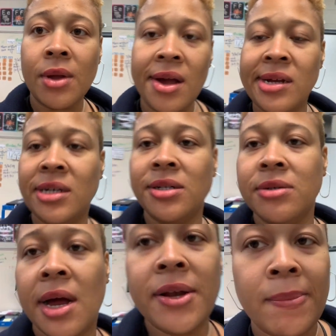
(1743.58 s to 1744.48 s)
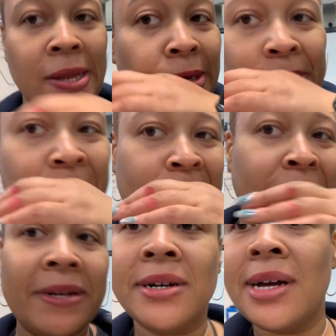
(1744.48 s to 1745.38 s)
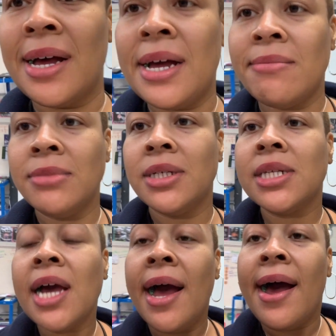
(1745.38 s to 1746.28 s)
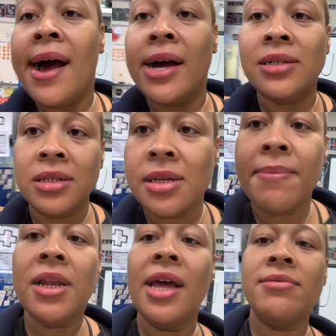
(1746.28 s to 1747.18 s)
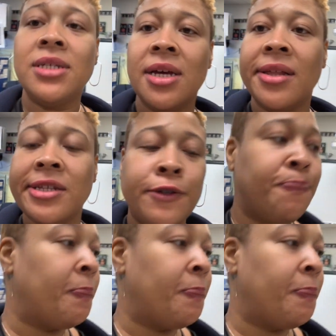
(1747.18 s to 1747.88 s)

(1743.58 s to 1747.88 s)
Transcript: Hey y'all, I know my little script look a hot mess. I need to get my life together.